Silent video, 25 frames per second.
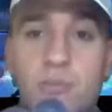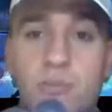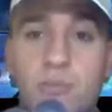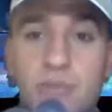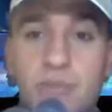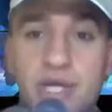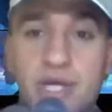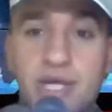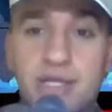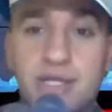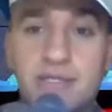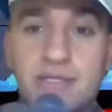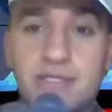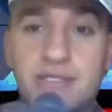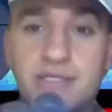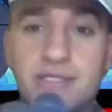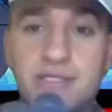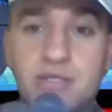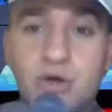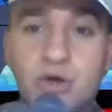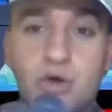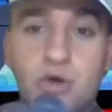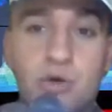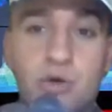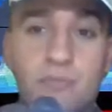
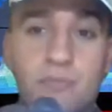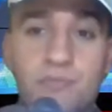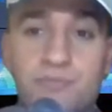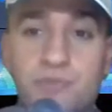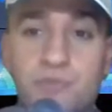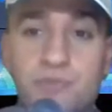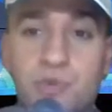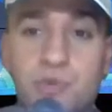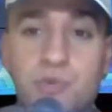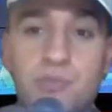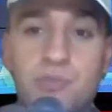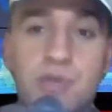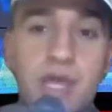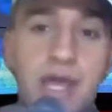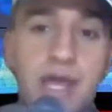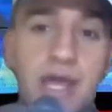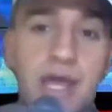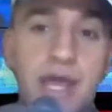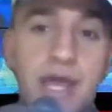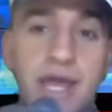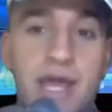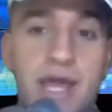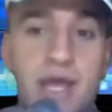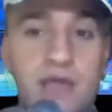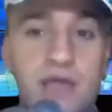meet
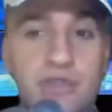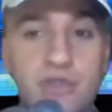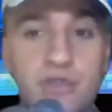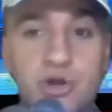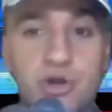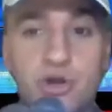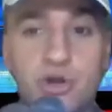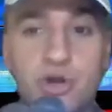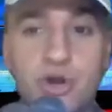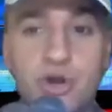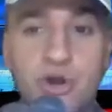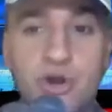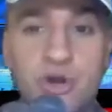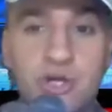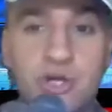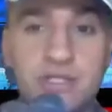and they're